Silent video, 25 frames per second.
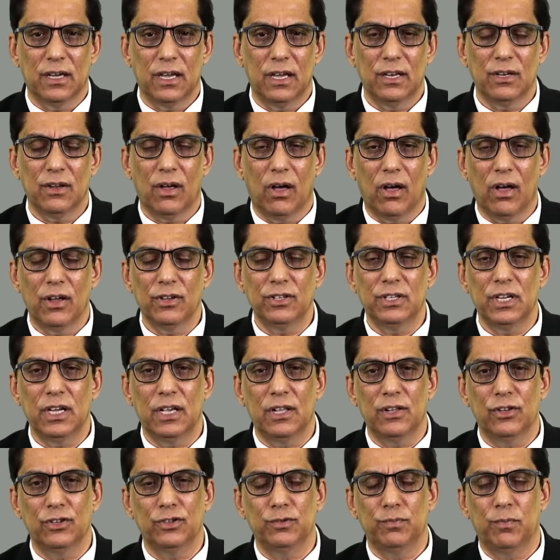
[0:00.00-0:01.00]
in
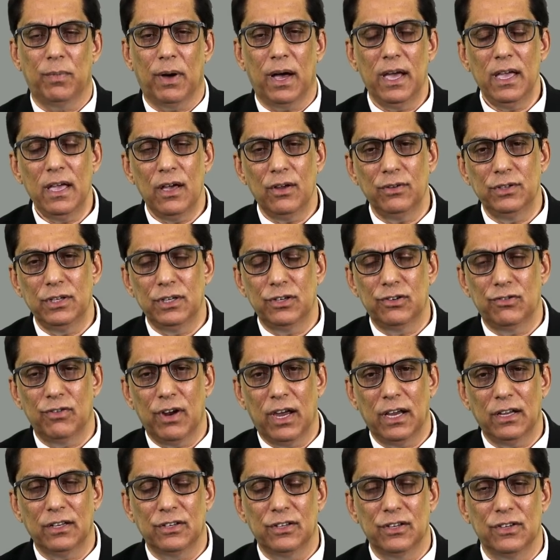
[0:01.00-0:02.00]
articles by our
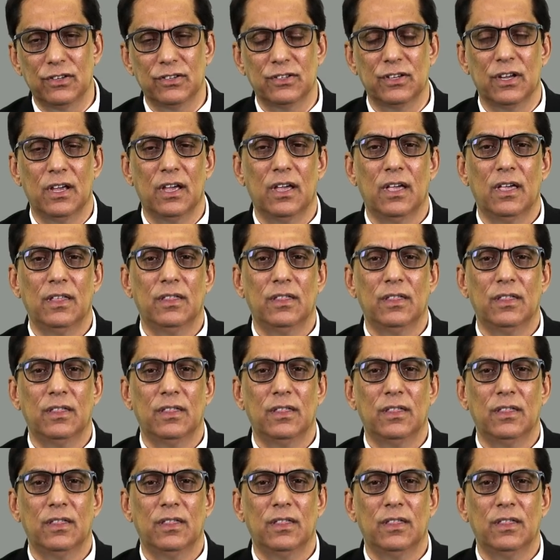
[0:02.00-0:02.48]
detractors,